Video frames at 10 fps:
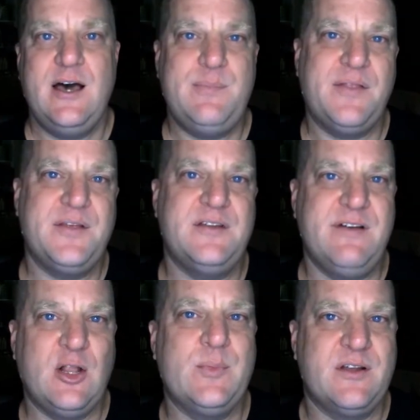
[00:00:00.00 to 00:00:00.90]
about the
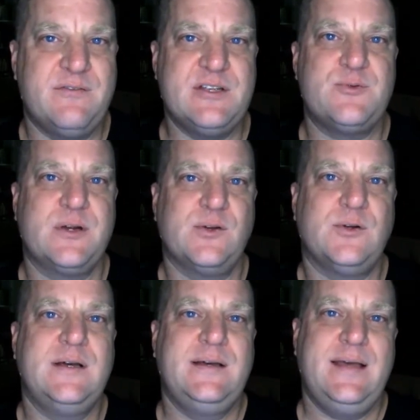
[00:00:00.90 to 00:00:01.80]
development of
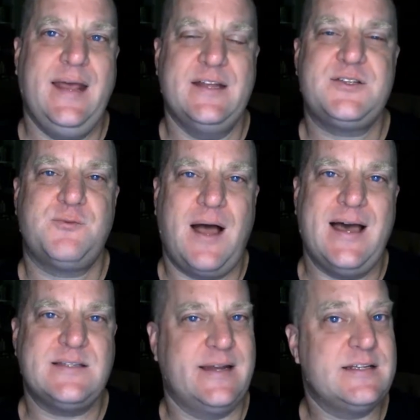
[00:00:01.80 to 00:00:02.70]
Israel and its
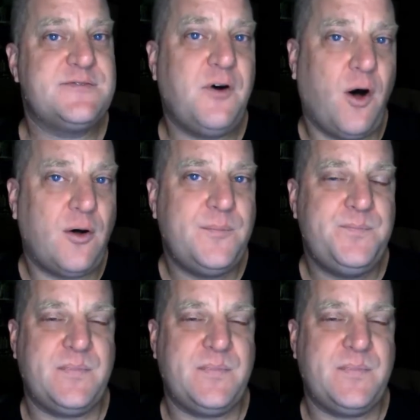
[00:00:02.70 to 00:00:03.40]
rise and its fall?